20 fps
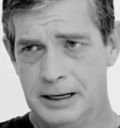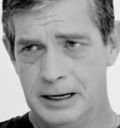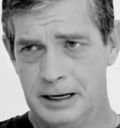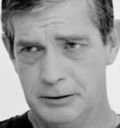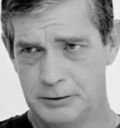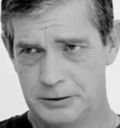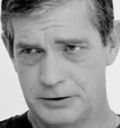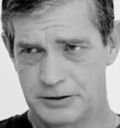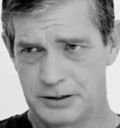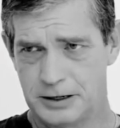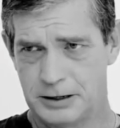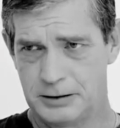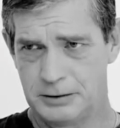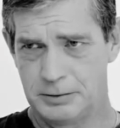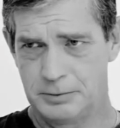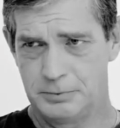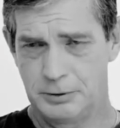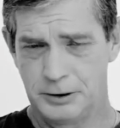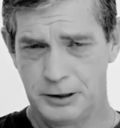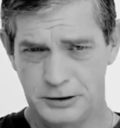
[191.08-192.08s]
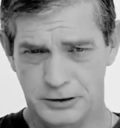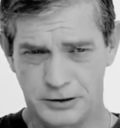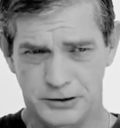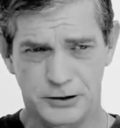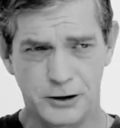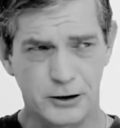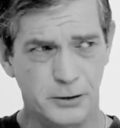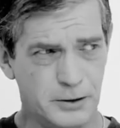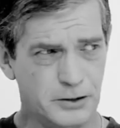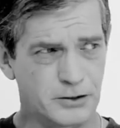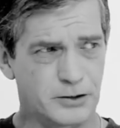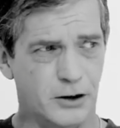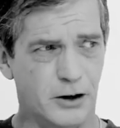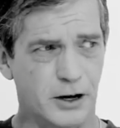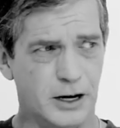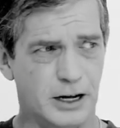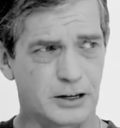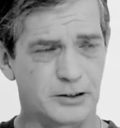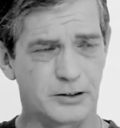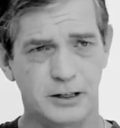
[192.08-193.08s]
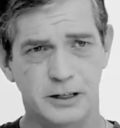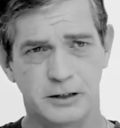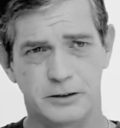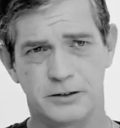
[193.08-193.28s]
It was a pretty disturbing sight actually.